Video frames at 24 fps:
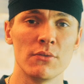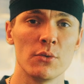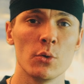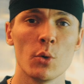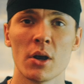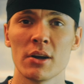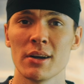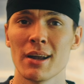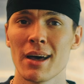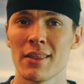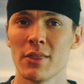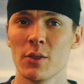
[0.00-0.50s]
If
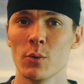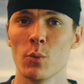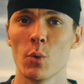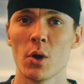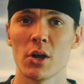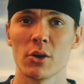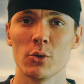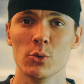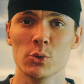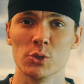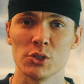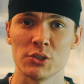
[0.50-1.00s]
you are not the
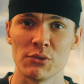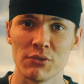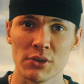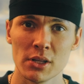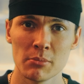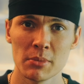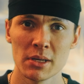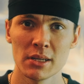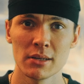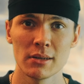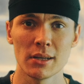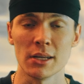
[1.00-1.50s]
one who's
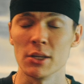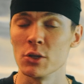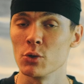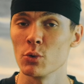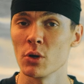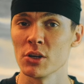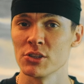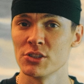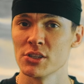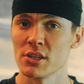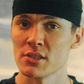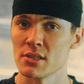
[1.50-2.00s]
filming and
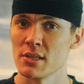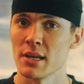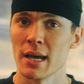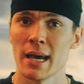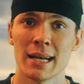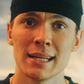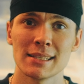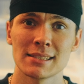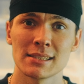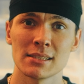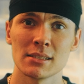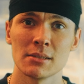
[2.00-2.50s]
you are just
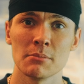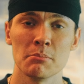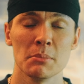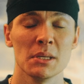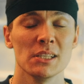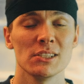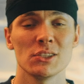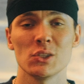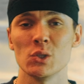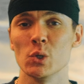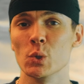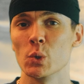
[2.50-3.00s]
the editor,
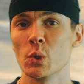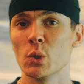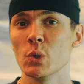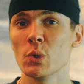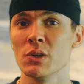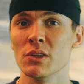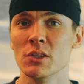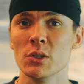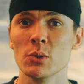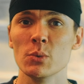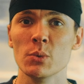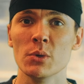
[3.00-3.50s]
means you
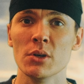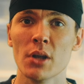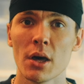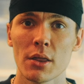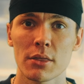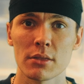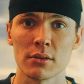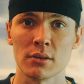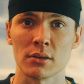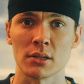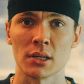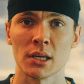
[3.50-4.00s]
couldn't do
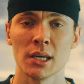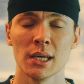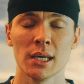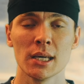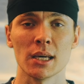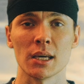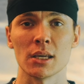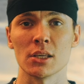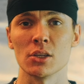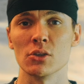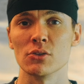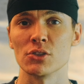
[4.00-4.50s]
nothing
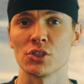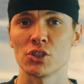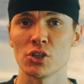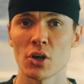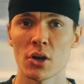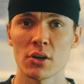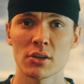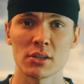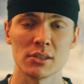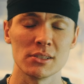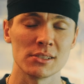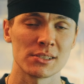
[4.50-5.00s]
and your
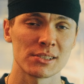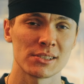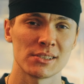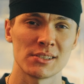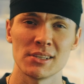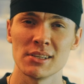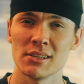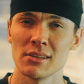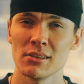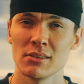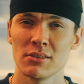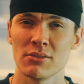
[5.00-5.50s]
shot is
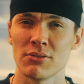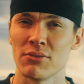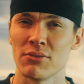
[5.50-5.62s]
still